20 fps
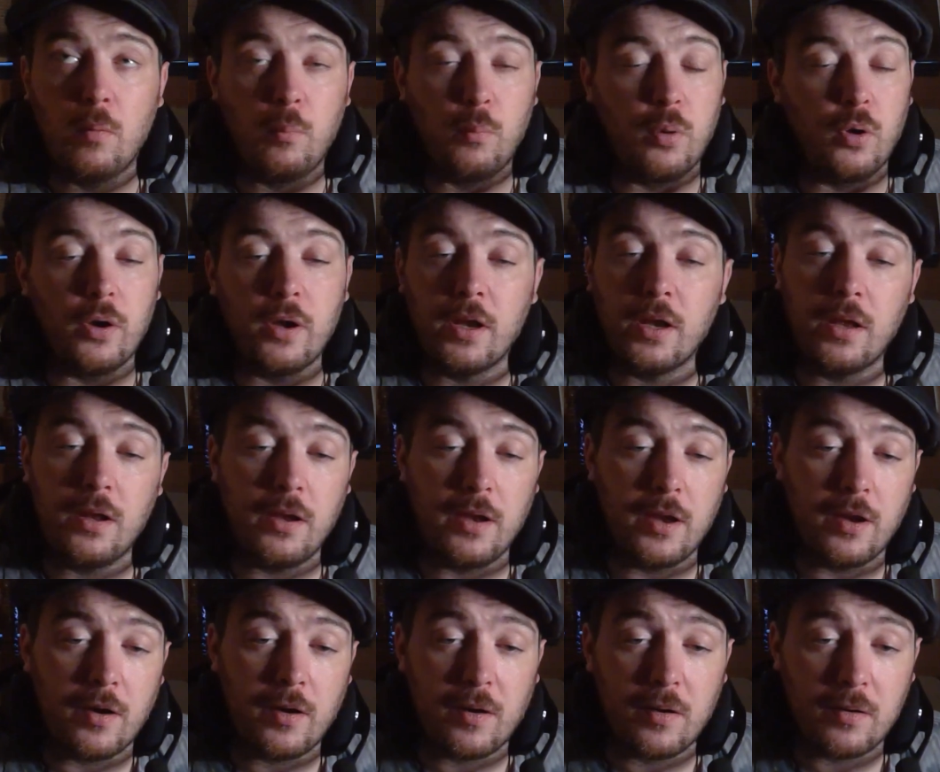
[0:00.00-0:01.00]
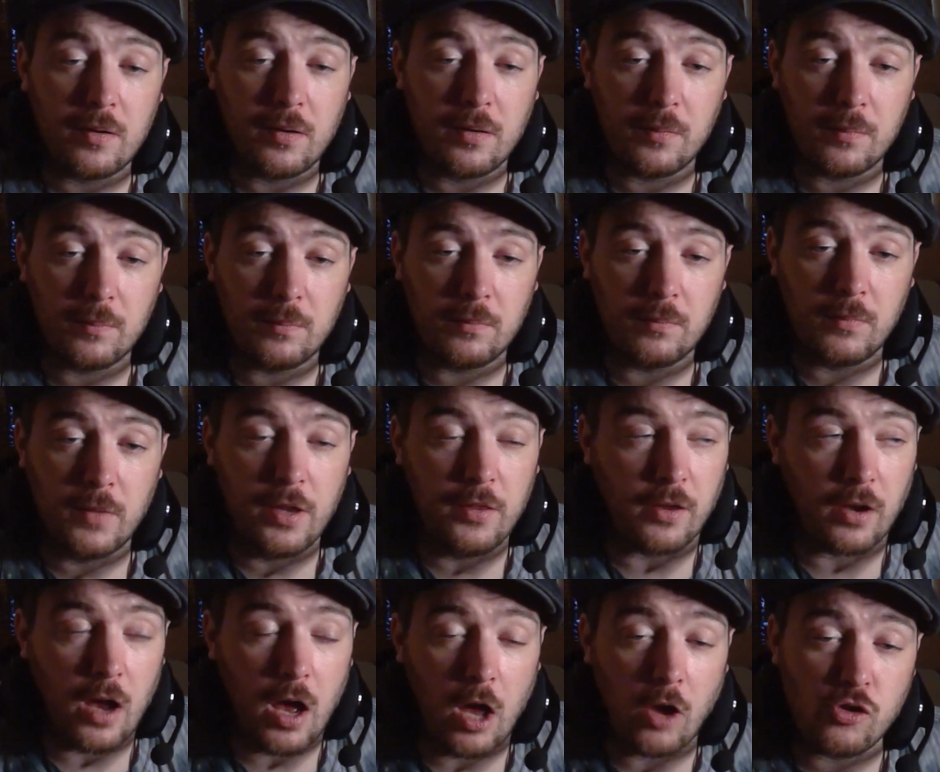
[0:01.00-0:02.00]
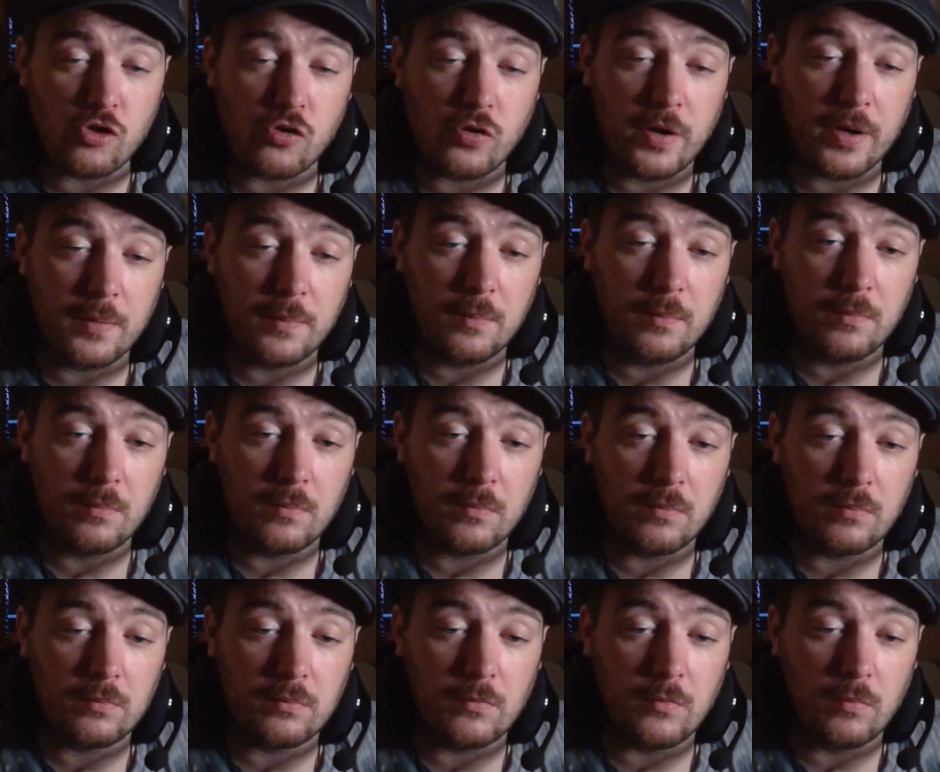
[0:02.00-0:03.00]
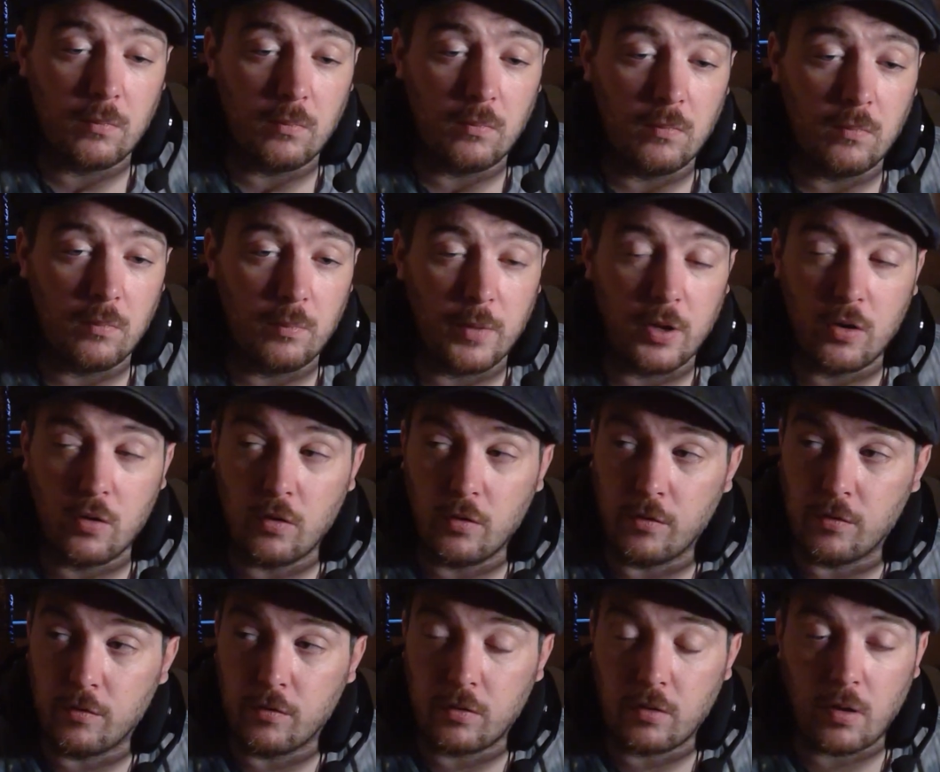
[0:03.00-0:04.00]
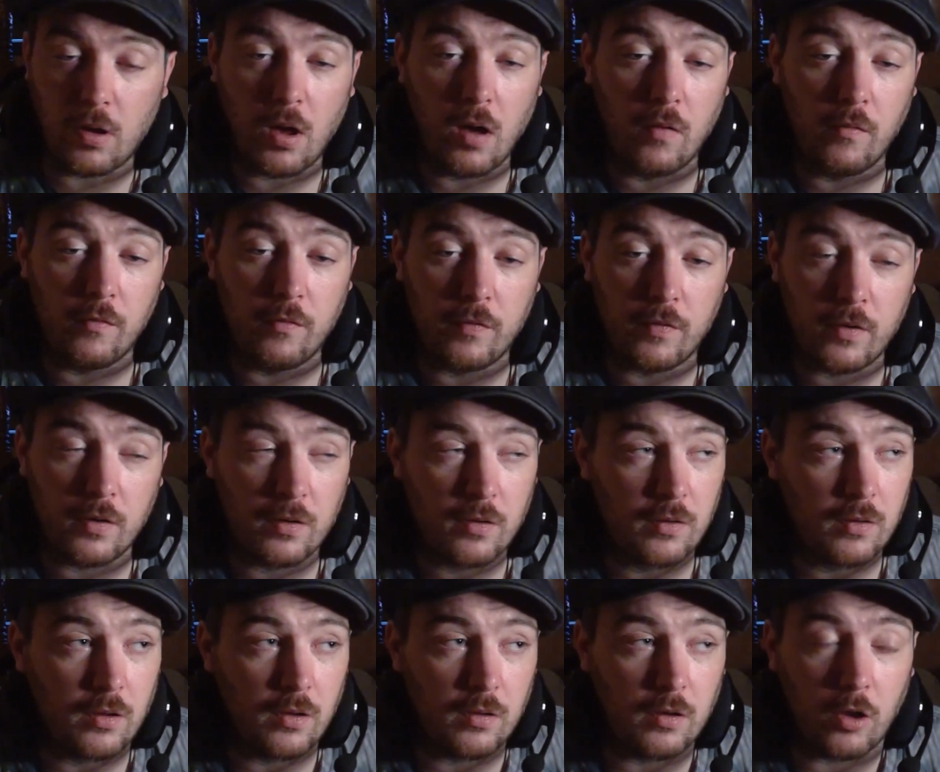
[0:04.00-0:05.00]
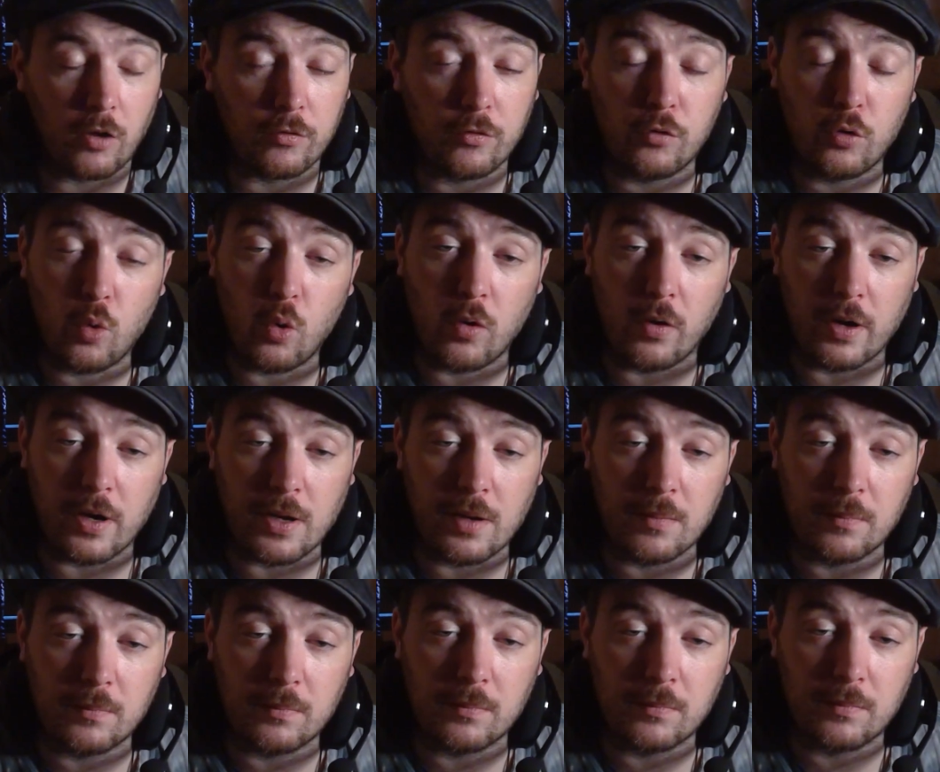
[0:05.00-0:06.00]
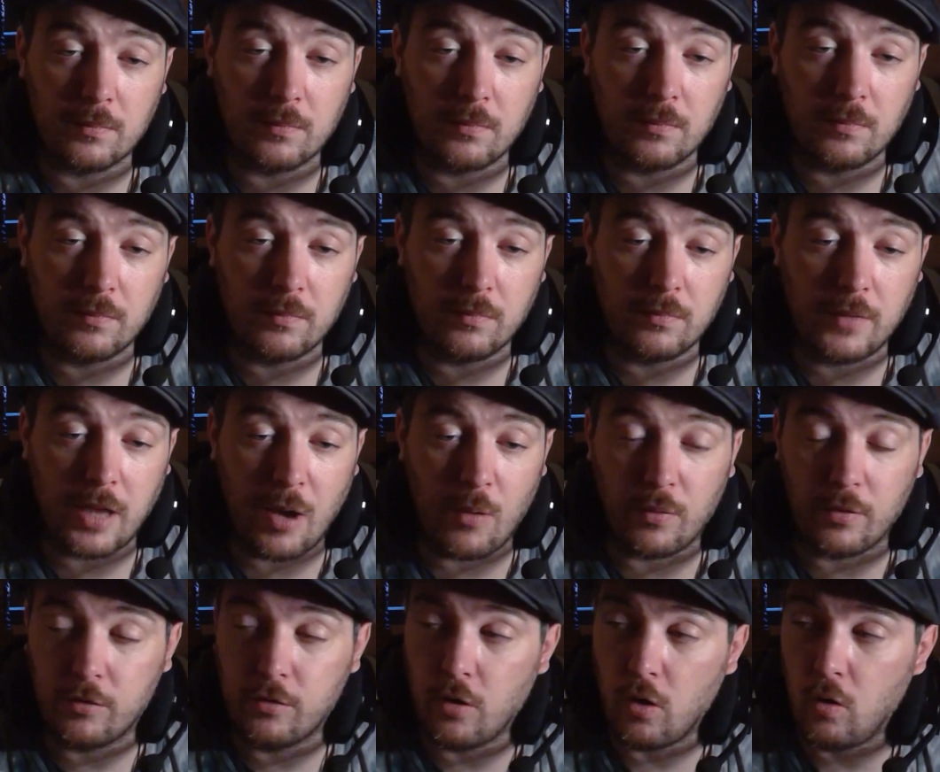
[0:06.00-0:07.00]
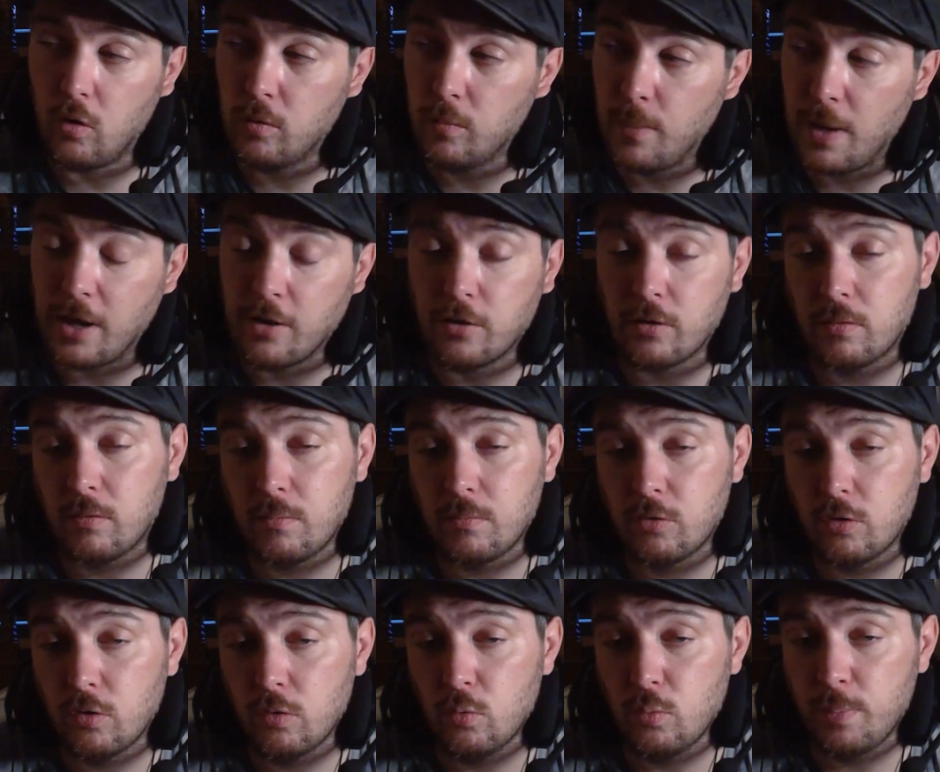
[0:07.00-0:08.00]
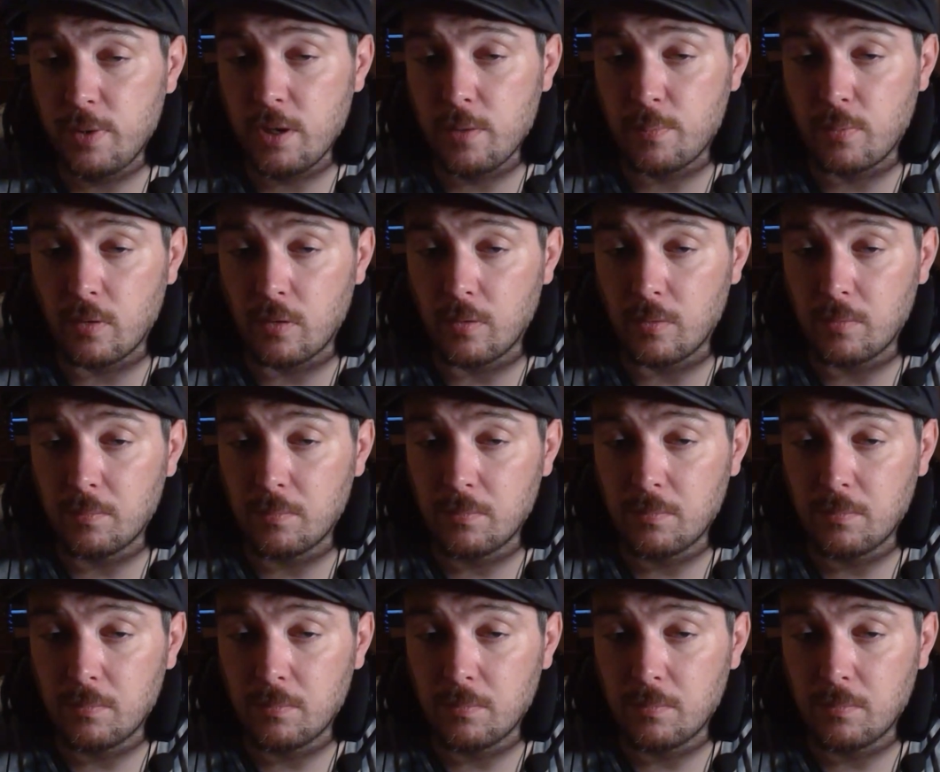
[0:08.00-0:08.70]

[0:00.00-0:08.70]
Putting it here in The Conjuring because of a story that was told by two people,